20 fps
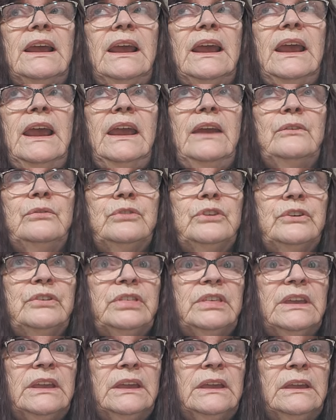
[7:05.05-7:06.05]

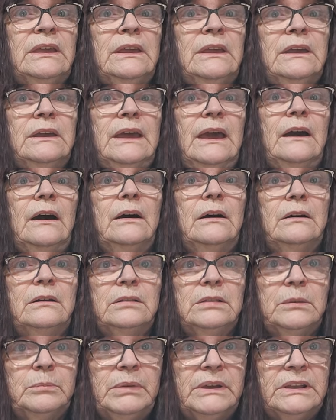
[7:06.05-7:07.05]
everything
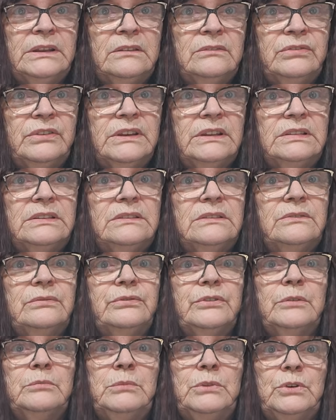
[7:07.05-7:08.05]
all the benefits
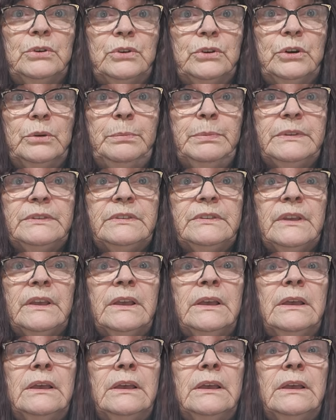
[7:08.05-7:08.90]
from herbs.